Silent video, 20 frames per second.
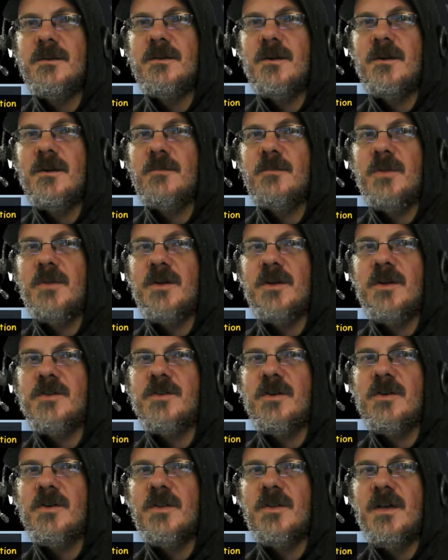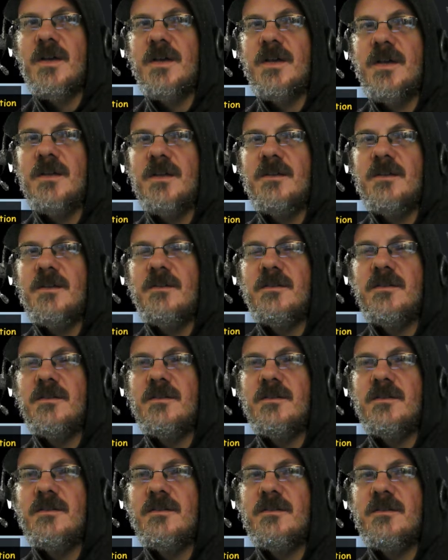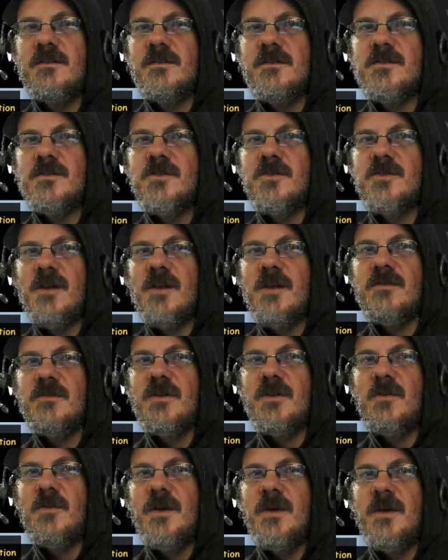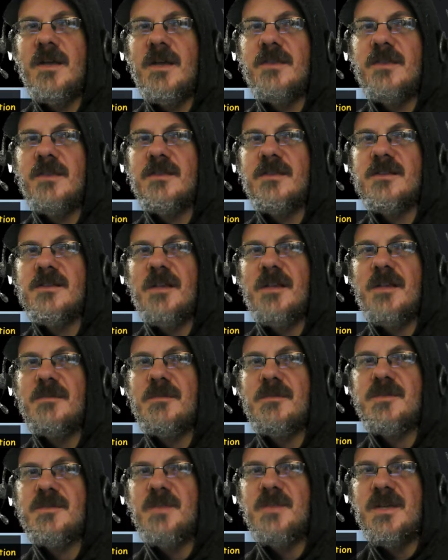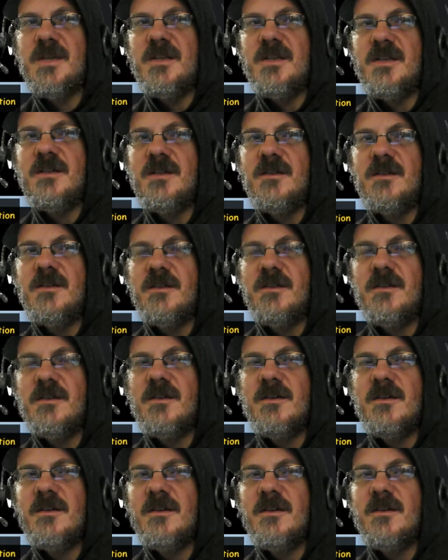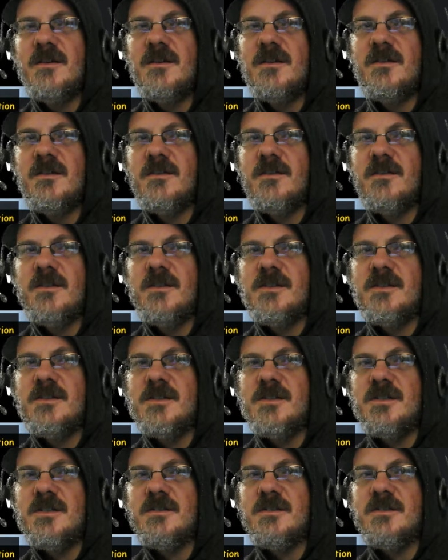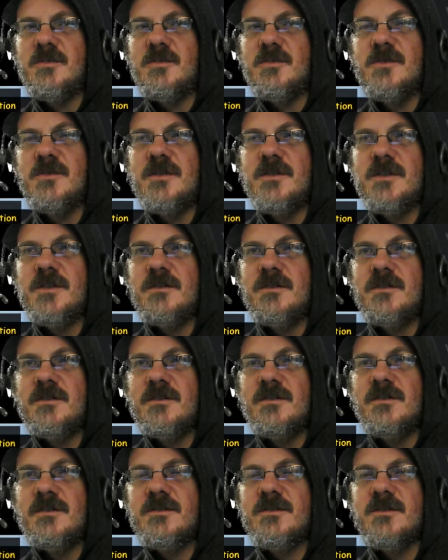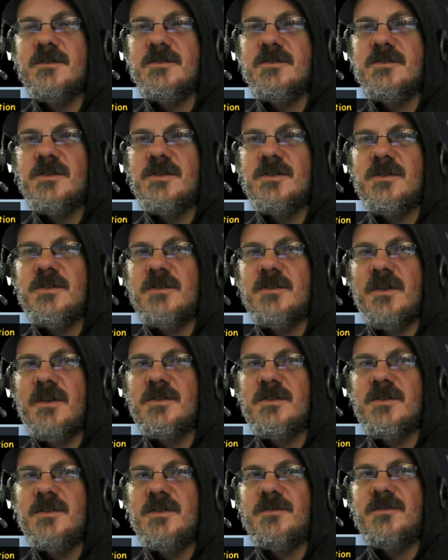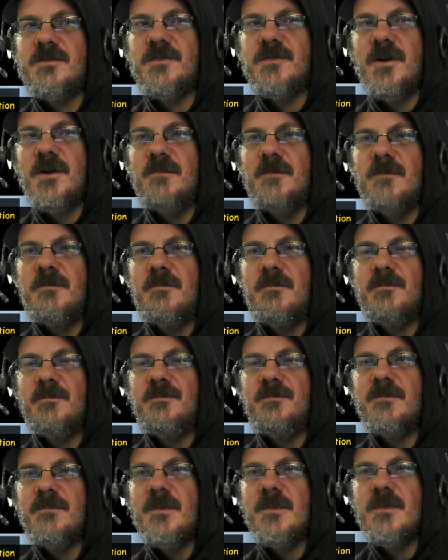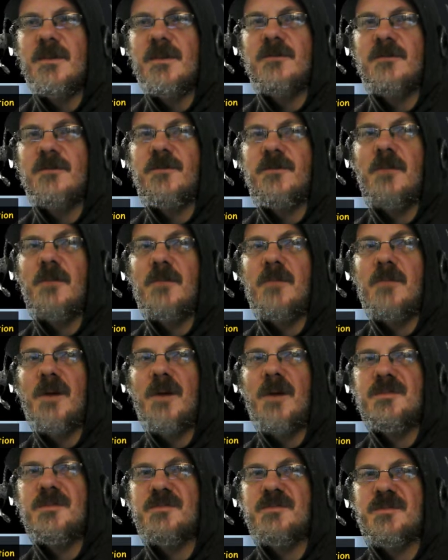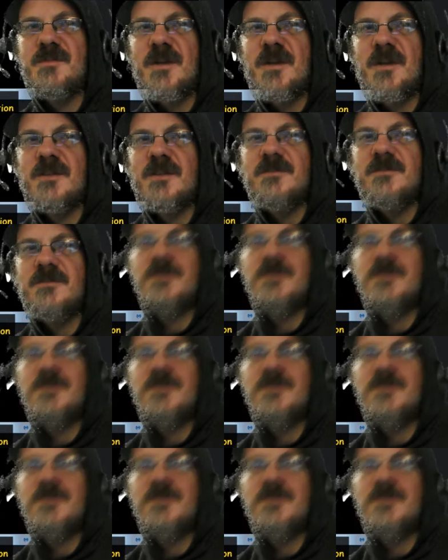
because her light is traveling away at the same speed that she's moving, so she looks like a still frame from Bob's perspective,